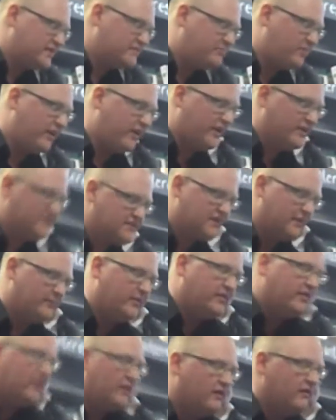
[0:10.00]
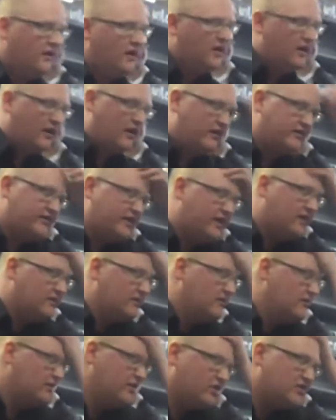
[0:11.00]
this bit is something that I think
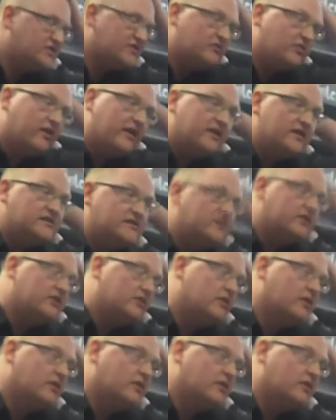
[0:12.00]
lots of writers do.